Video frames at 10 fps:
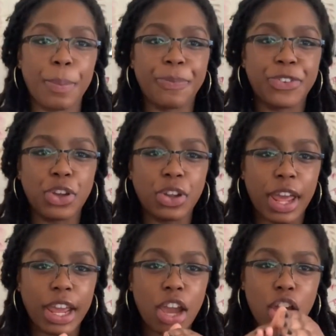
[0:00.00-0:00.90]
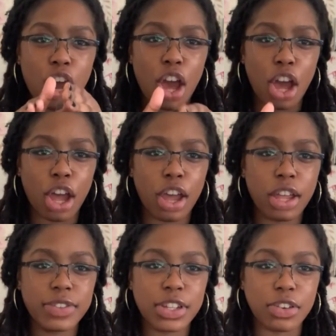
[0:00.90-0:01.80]
a few like
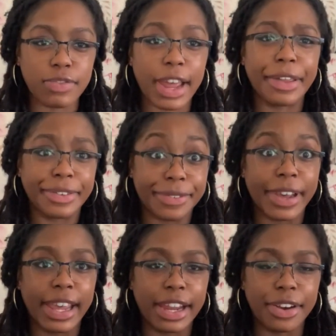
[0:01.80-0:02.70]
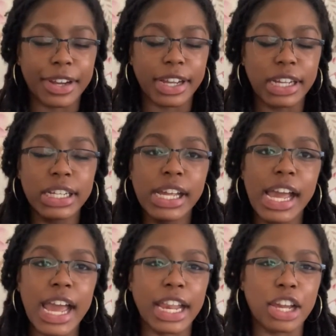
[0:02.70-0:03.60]
curves around that area,
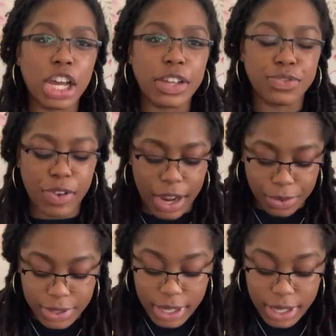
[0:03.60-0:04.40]
and it curves round.